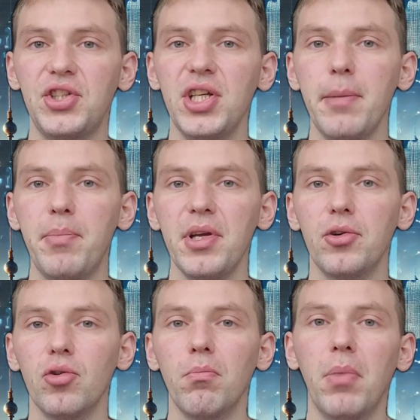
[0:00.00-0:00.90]
GDP
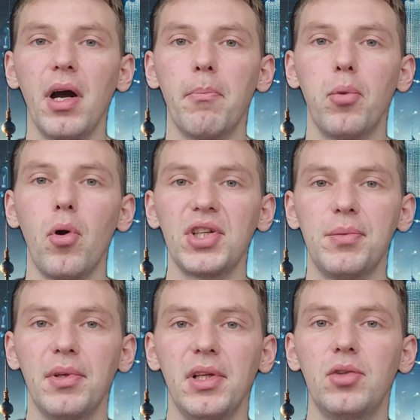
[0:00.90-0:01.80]
grew by
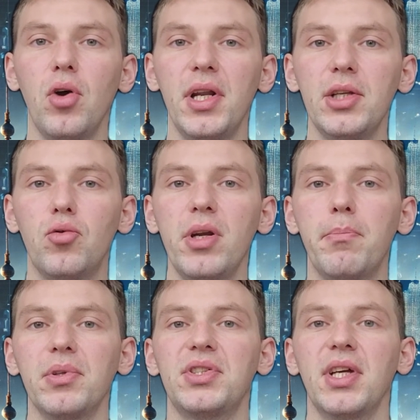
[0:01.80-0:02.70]
approximately
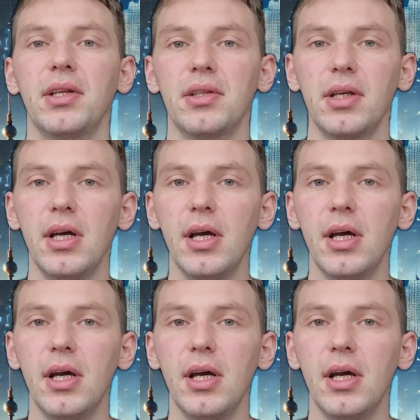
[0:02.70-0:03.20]
23%.